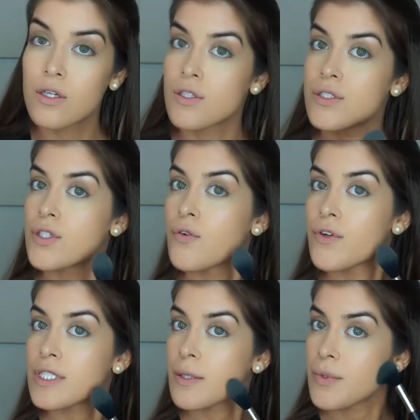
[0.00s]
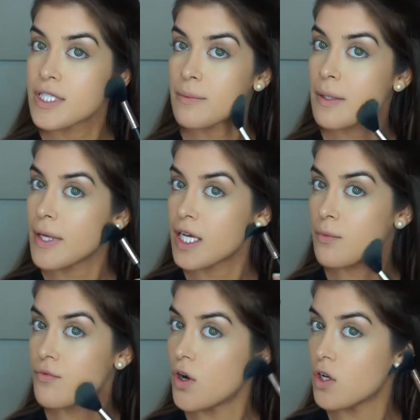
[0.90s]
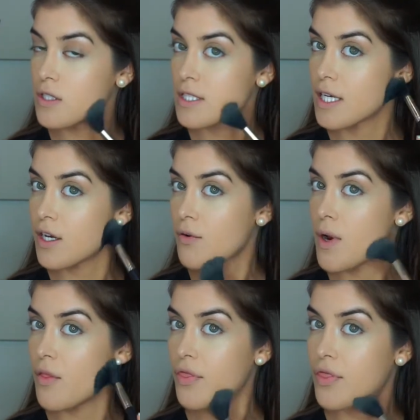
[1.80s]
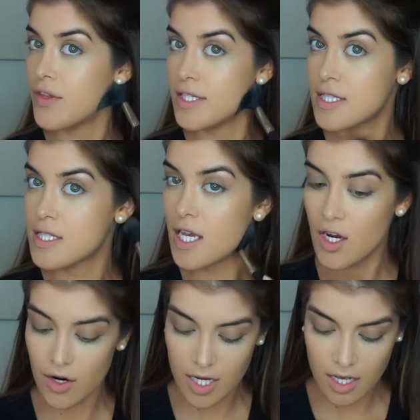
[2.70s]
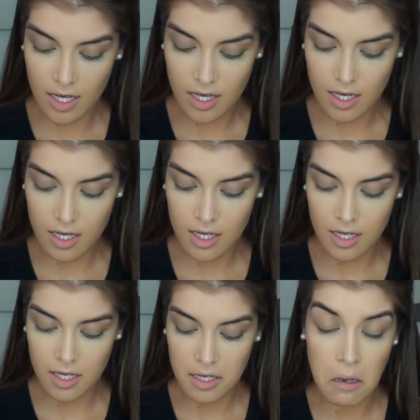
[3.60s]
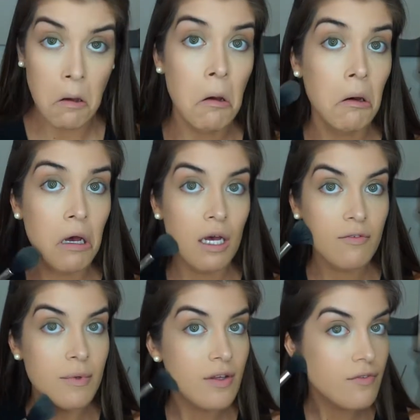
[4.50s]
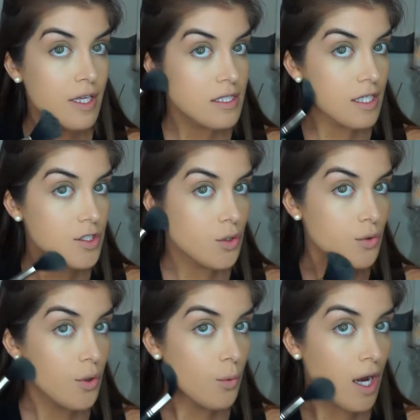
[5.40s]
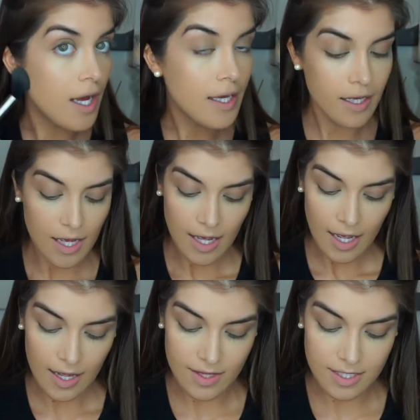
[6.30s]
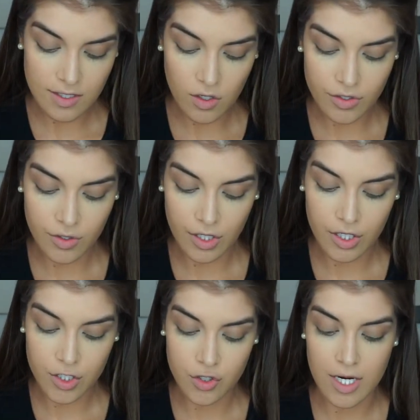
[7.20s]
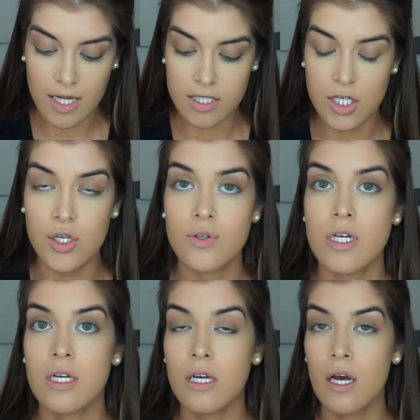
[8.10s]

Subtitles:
So for some reason my makeup falls like around this area of my face. I don't know why. And this is also a good trick to use a